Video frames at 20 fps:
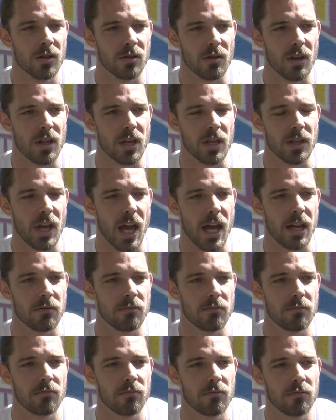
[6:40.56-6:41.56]
So I think that
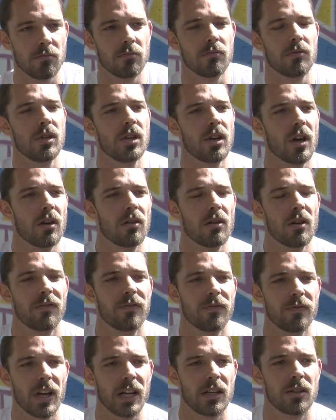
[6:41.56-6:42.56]

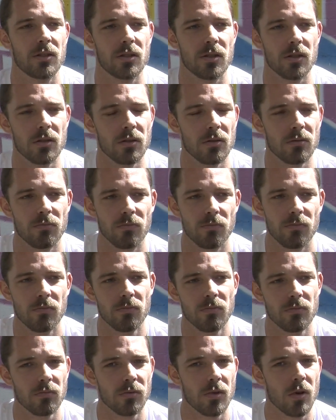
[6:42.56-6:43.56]
affects you
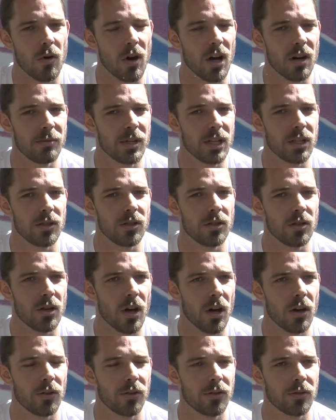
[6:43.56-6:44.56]
quite a bit. You
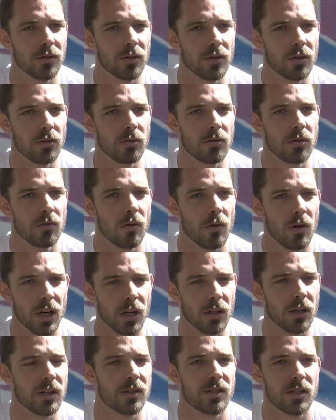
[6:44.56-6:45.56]
go through
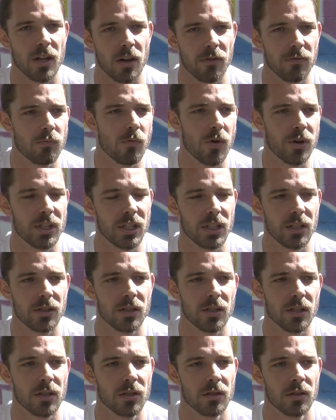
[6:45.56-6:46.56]
quite a lot of stuff wanting
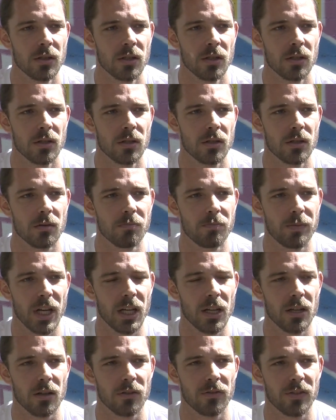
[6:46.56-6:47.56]
to
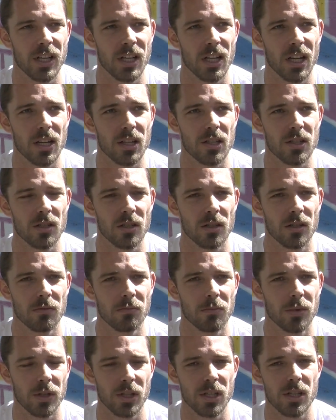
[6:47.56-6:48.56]
be a graffiti artist, and you
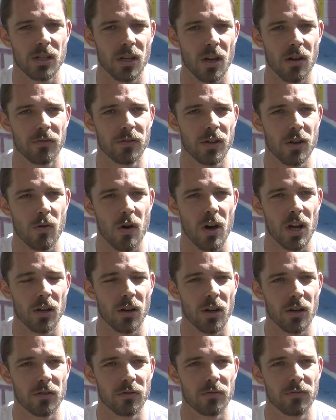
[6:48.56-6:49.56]
can put yourself in quite
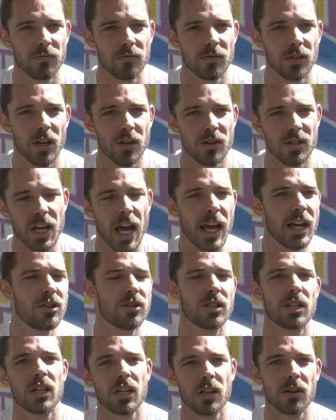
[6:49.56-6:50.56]
a lot of
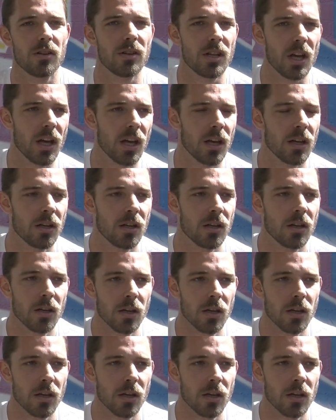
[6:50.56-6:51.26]
danger here and there.